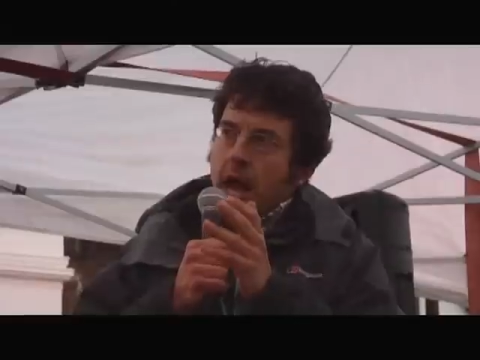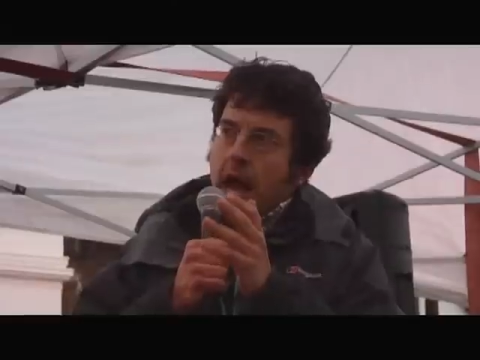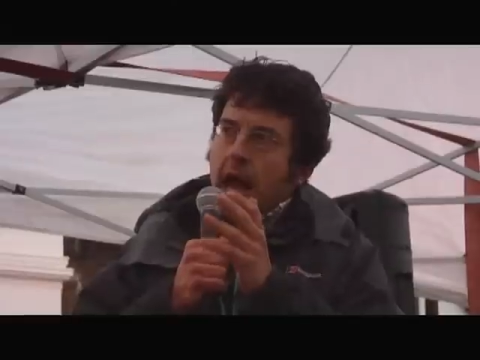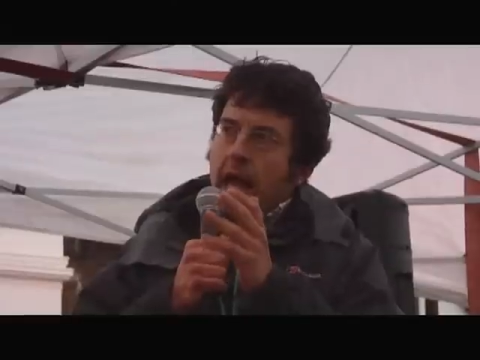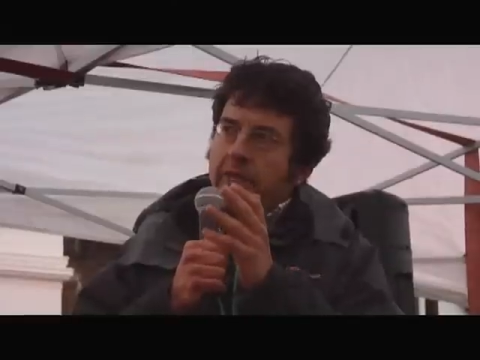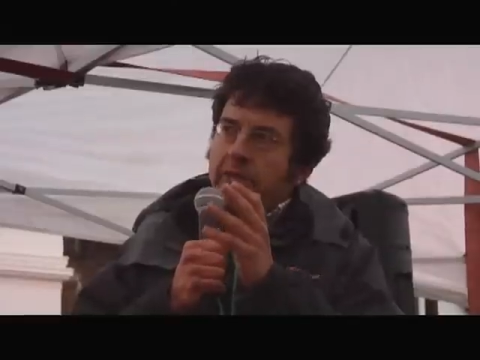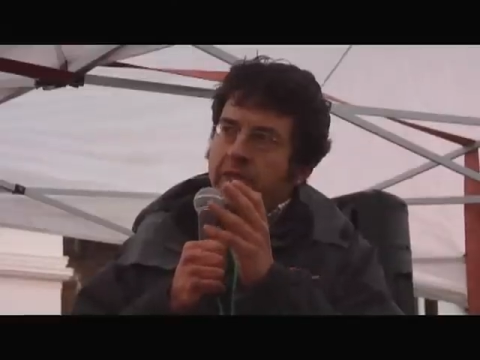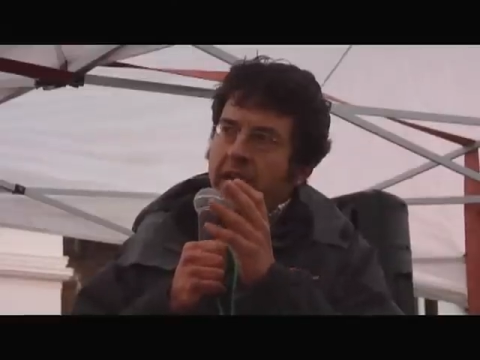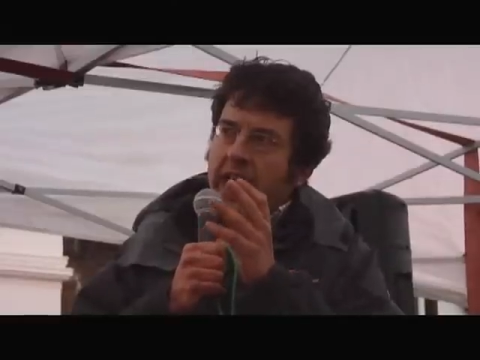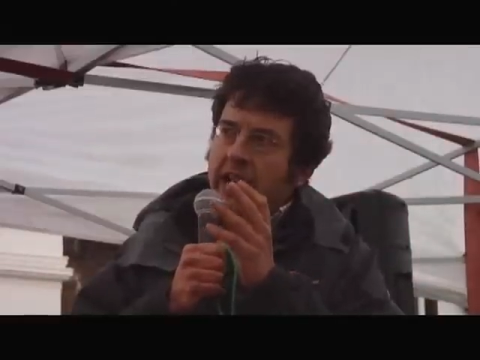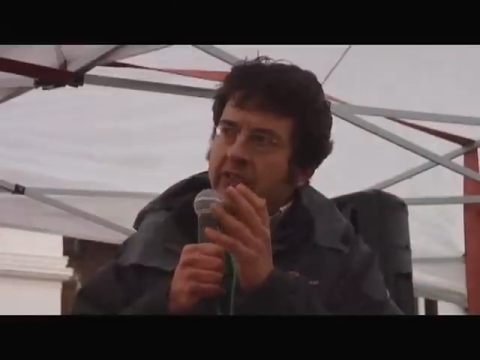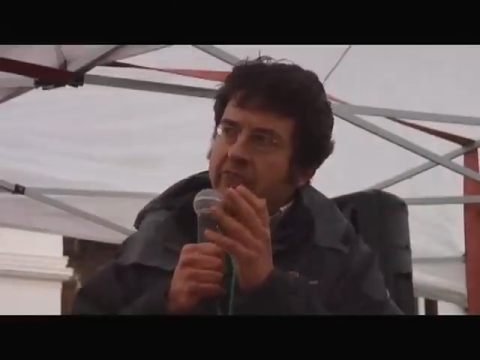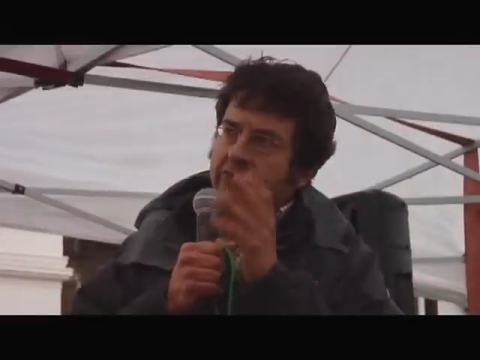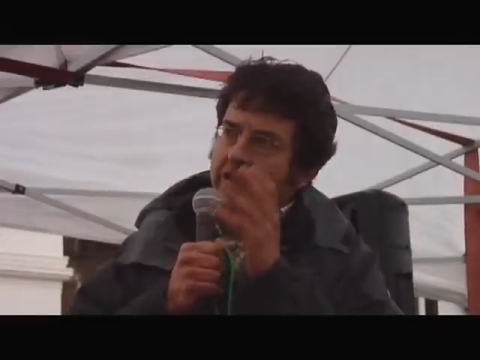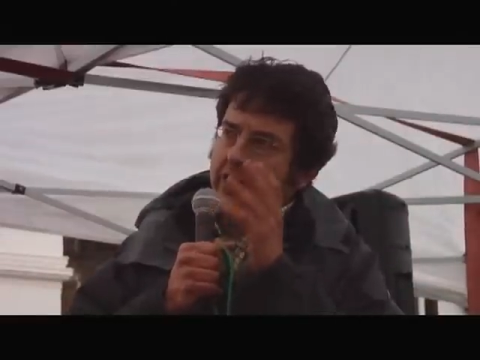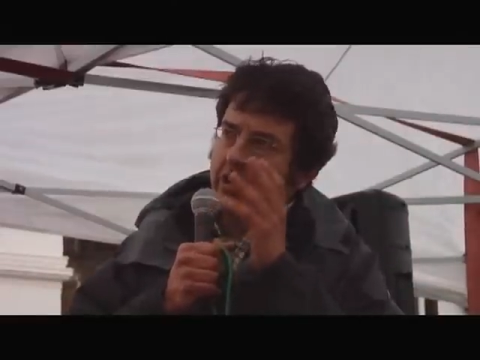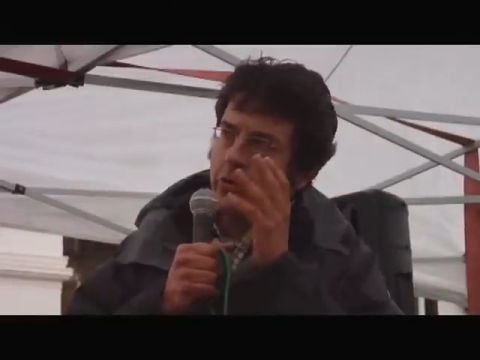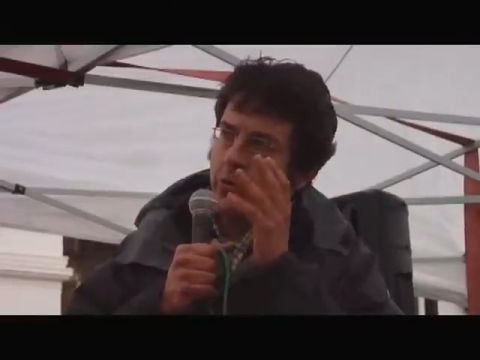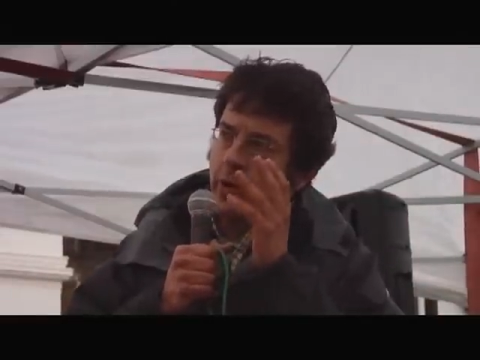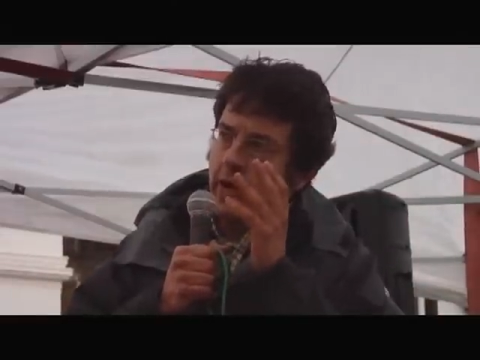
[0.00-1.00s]
And that
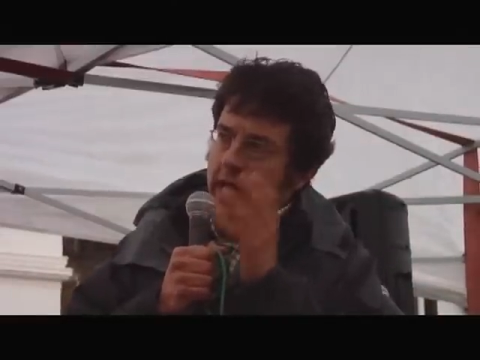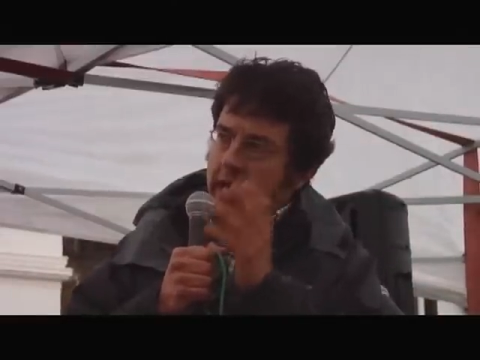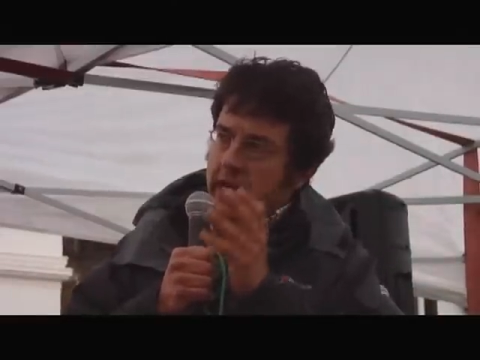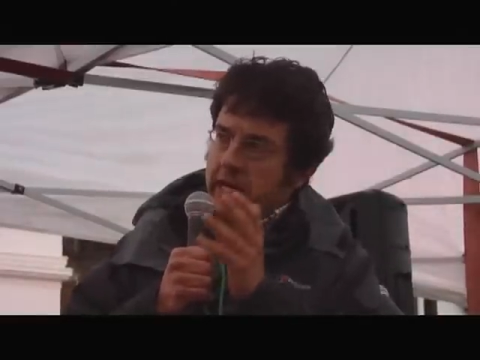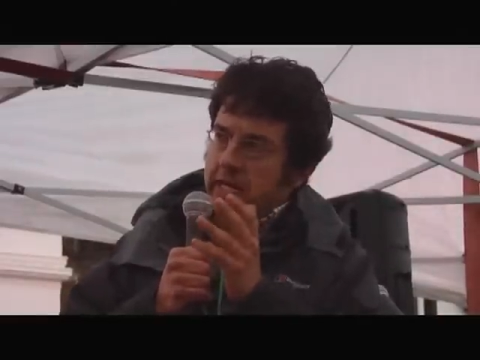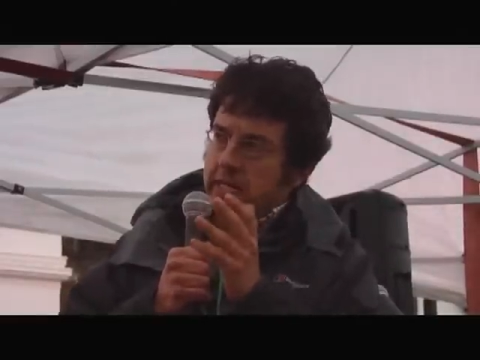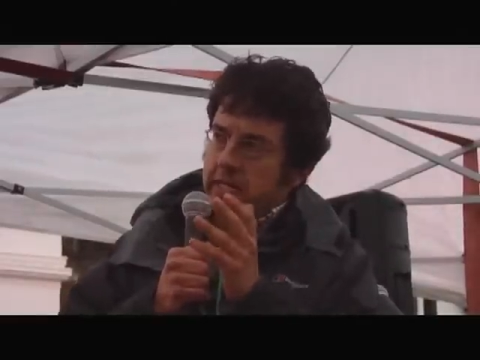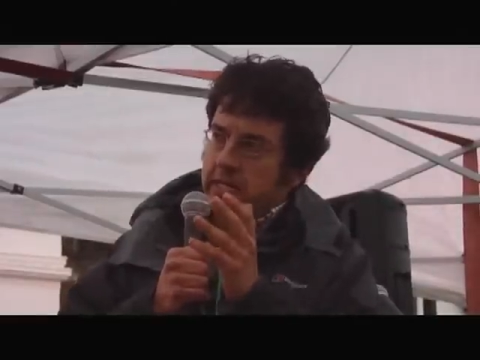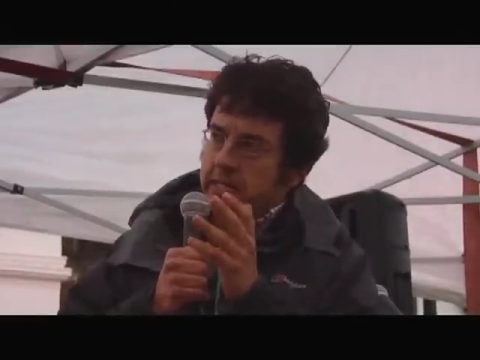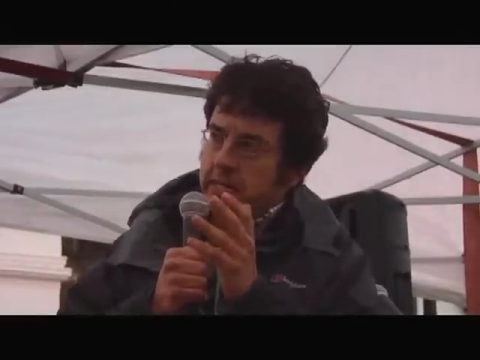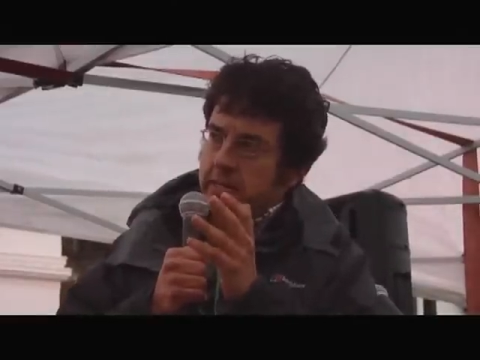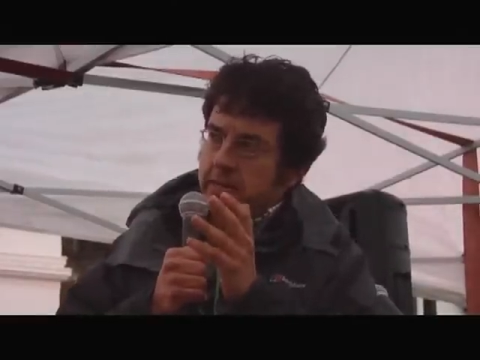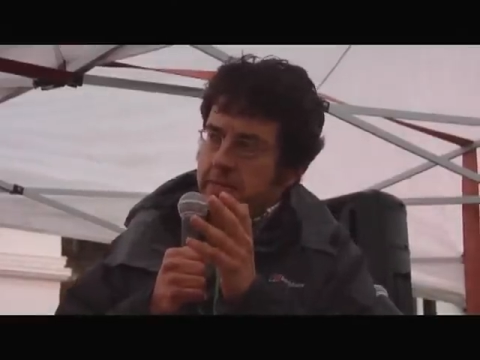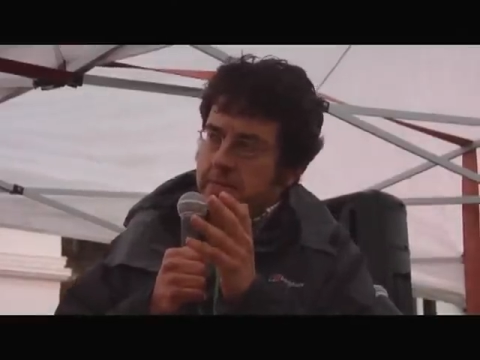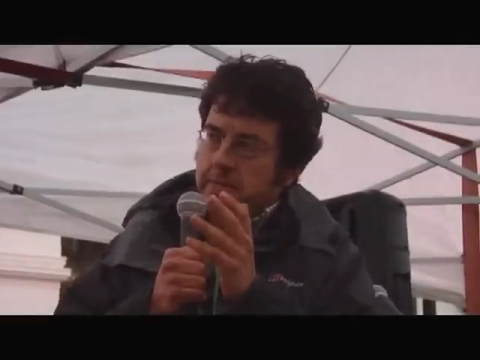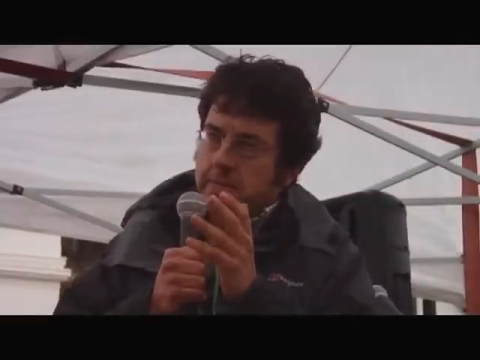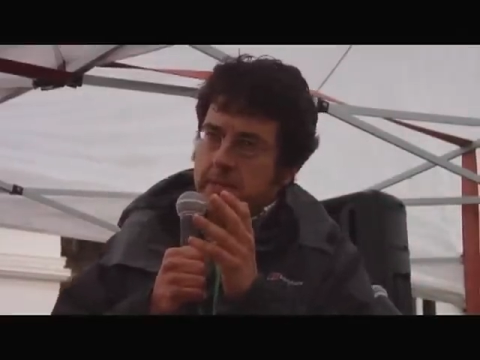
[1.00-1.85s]
requires,